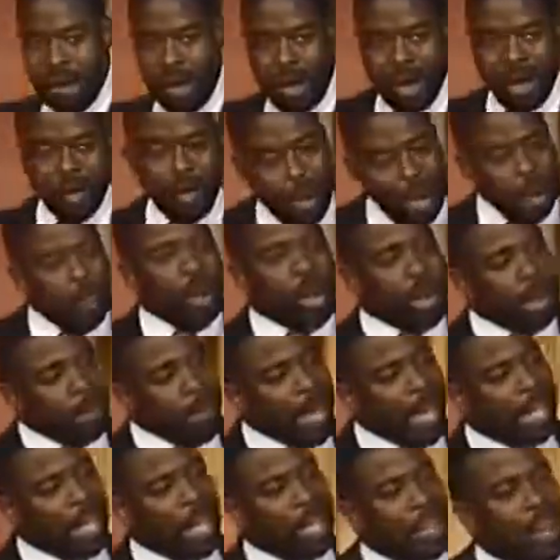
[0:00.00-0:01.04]
And we want to
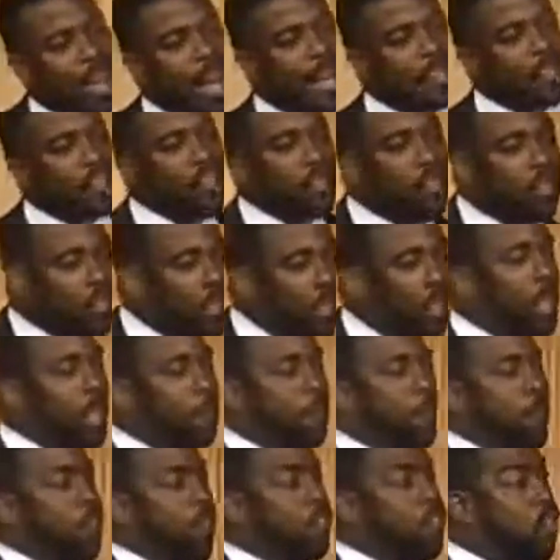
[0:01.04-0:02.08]
make a conscious,
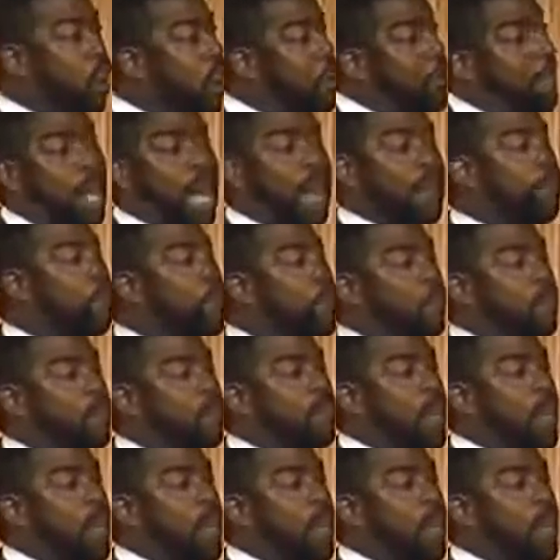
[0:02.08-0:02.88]
deliberate, determined effort